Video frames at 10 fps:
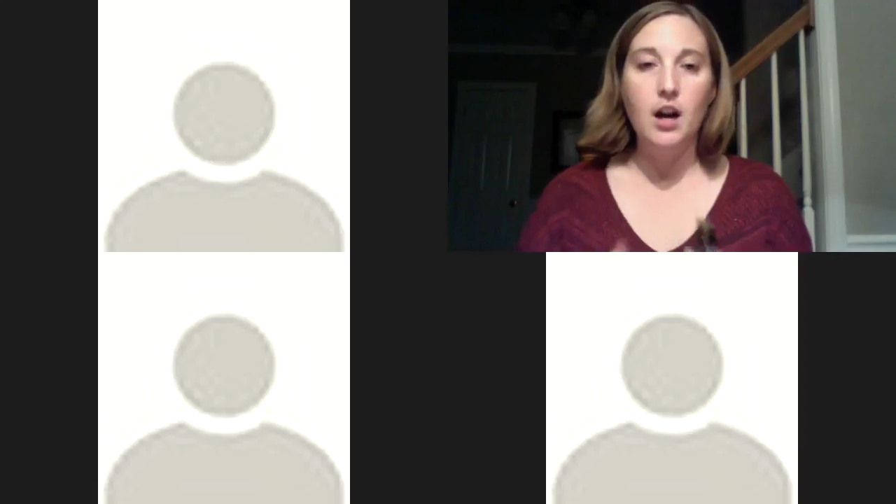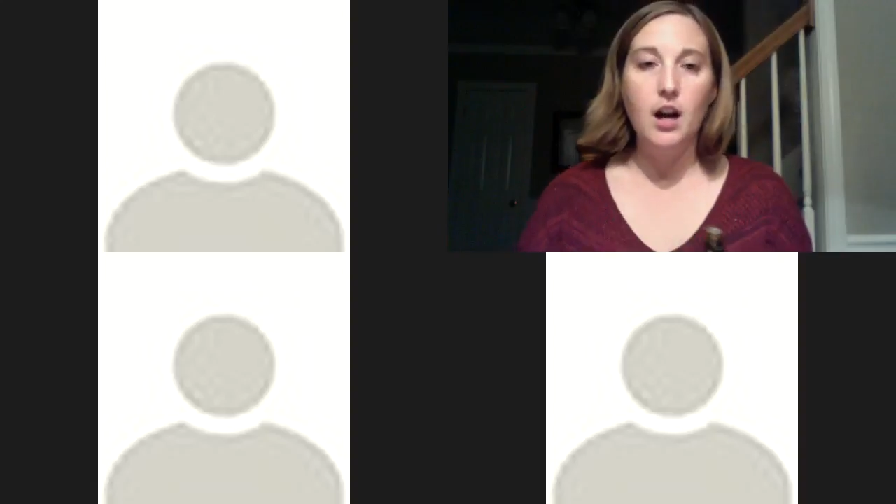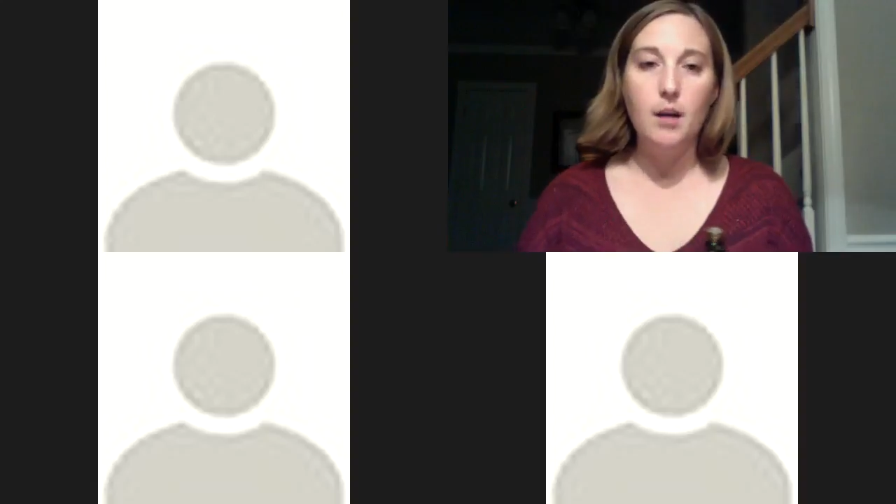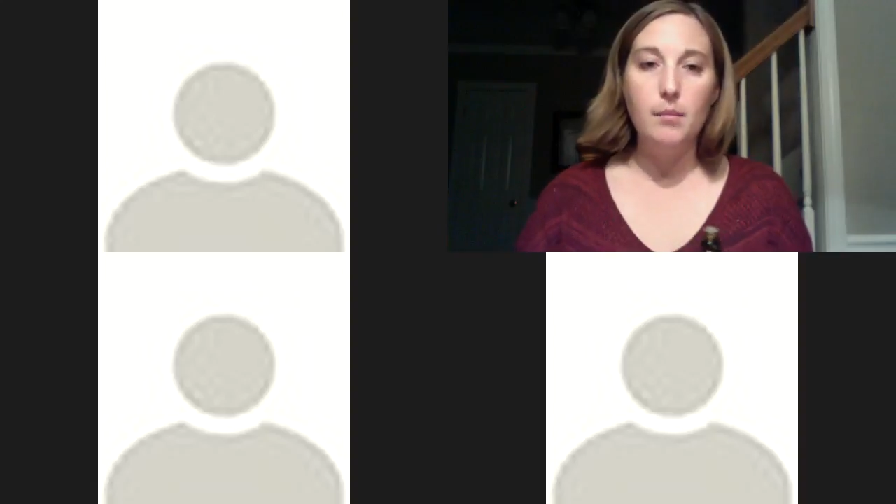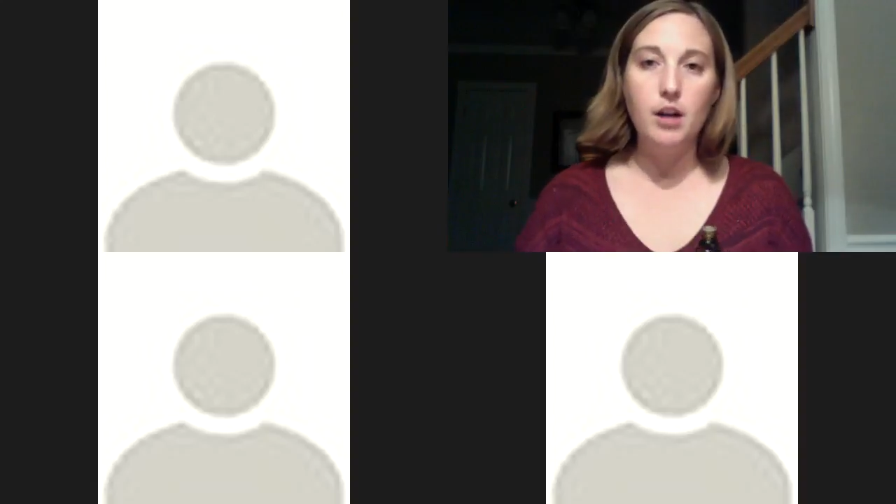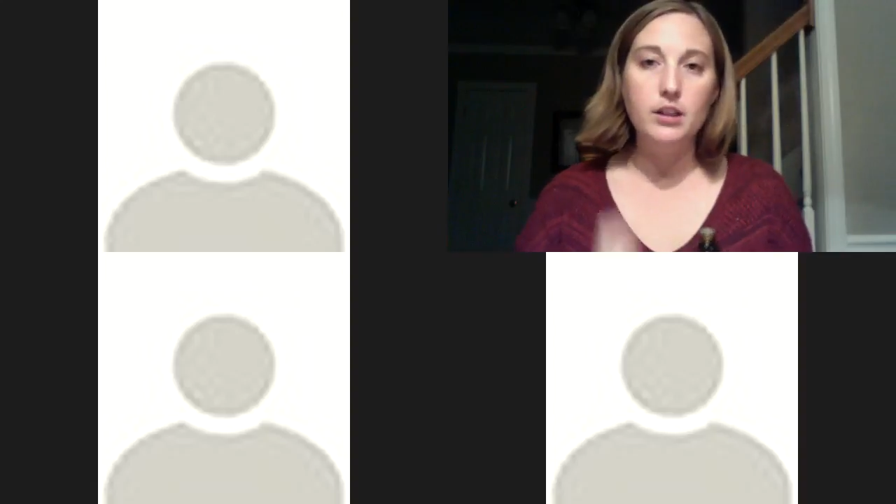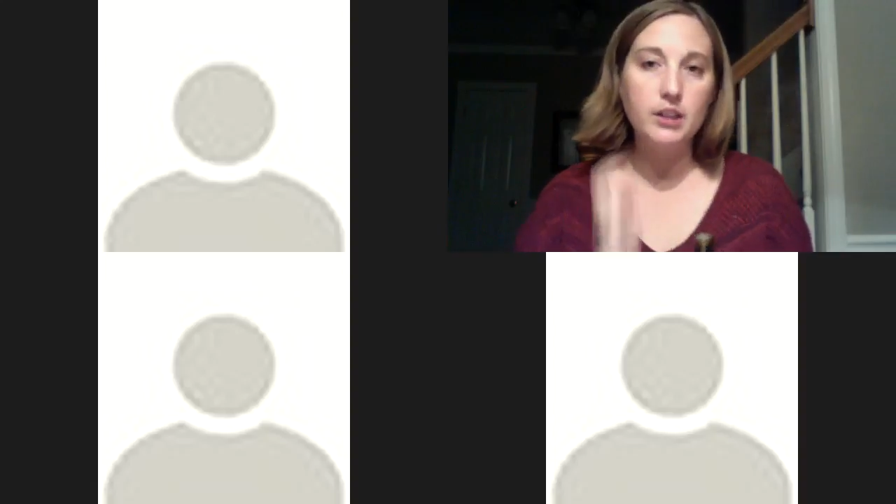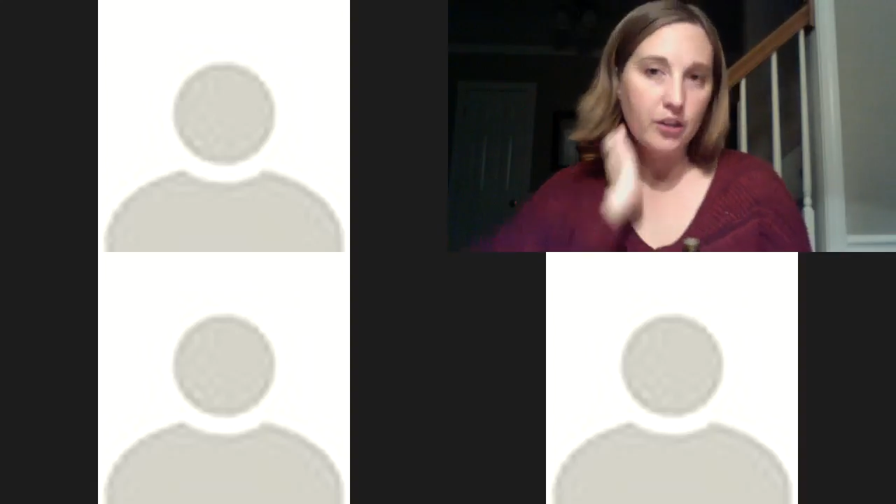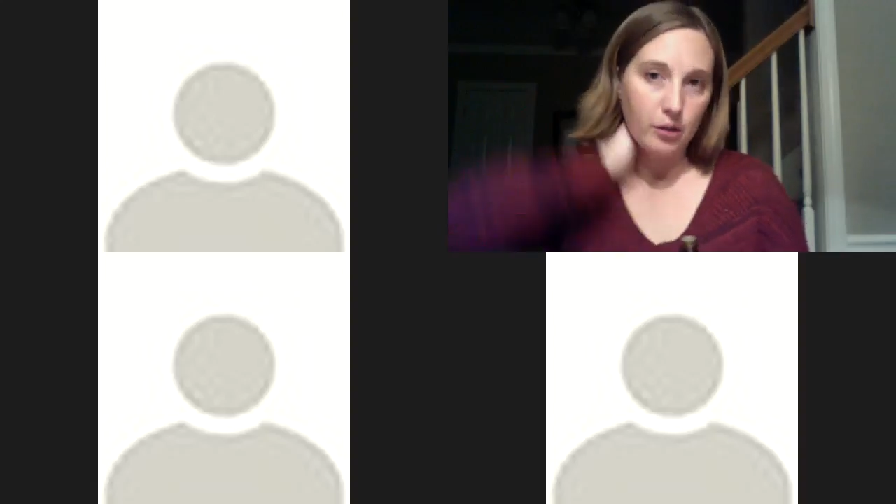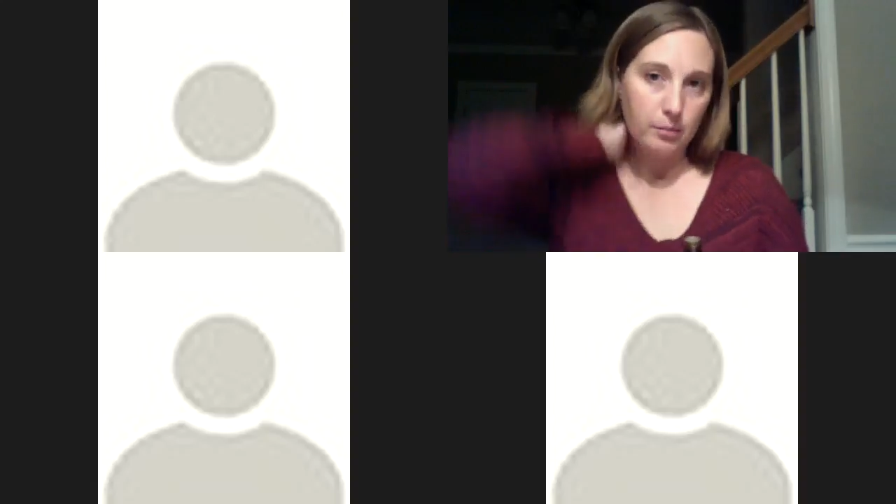
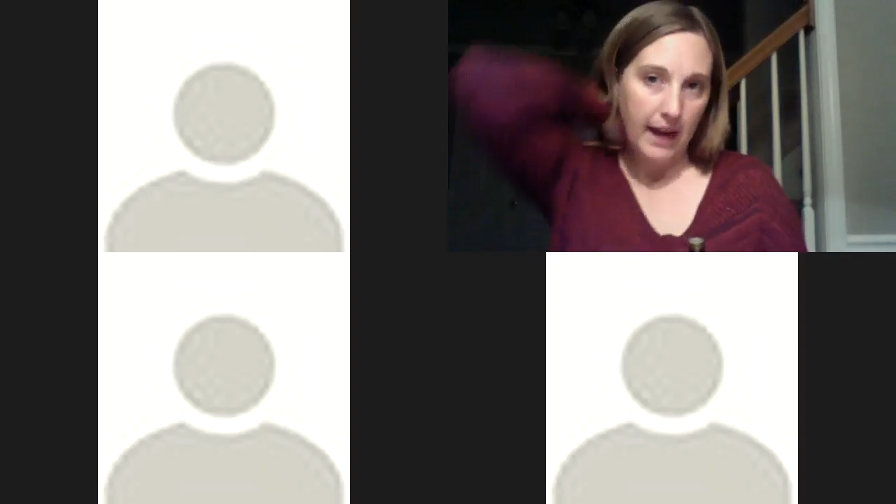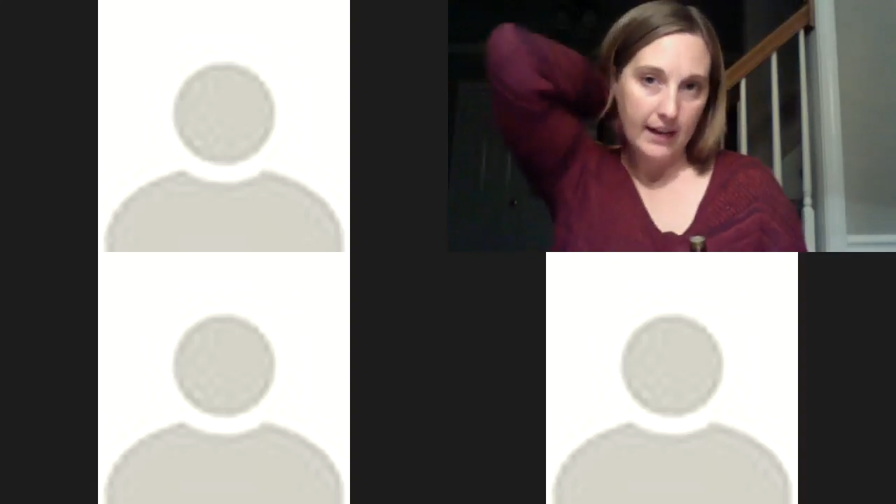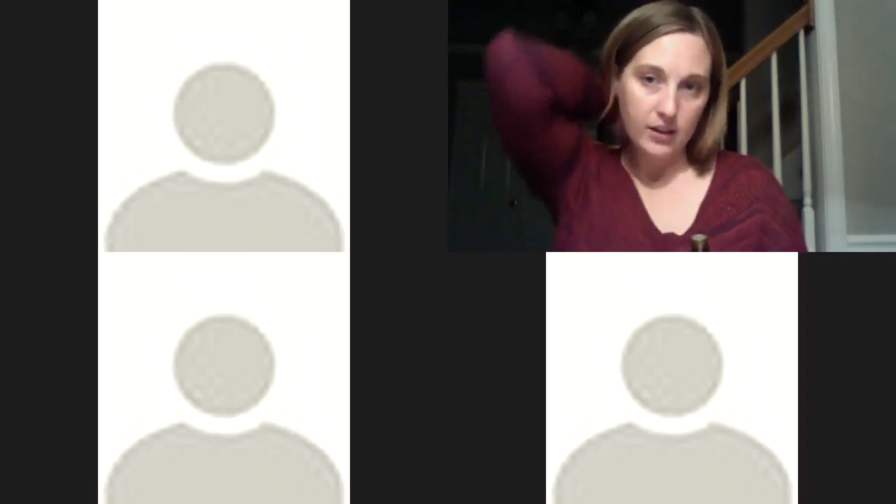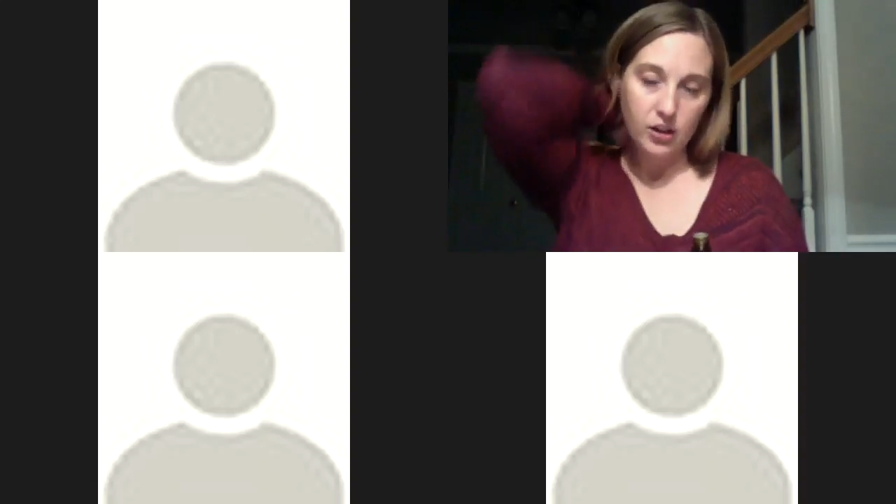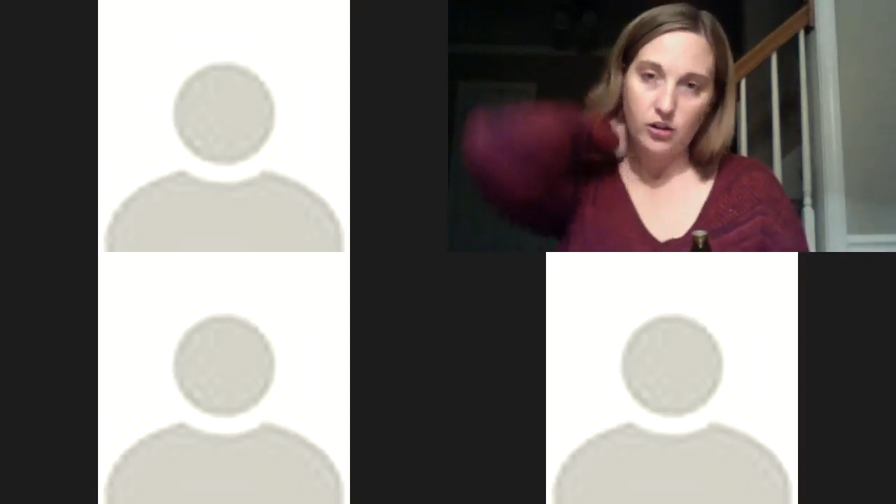backs